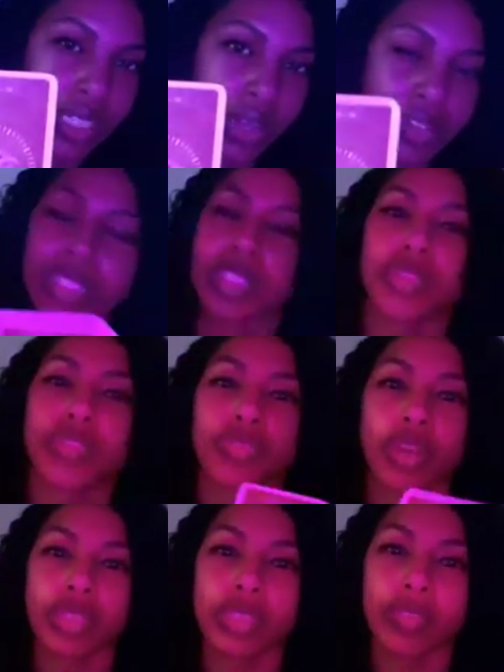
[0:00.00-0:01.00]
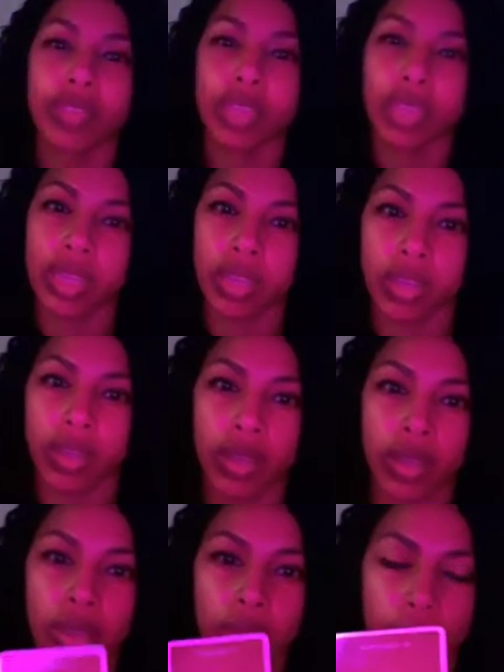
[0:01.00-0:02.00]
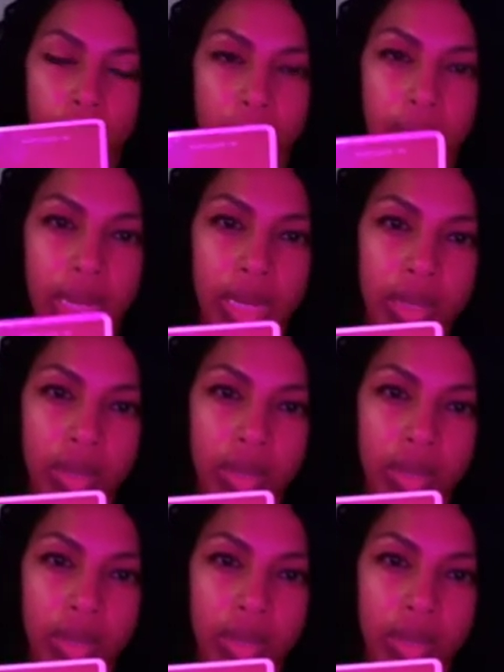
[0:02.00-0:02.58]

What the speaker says: Aries is the first of the year, right?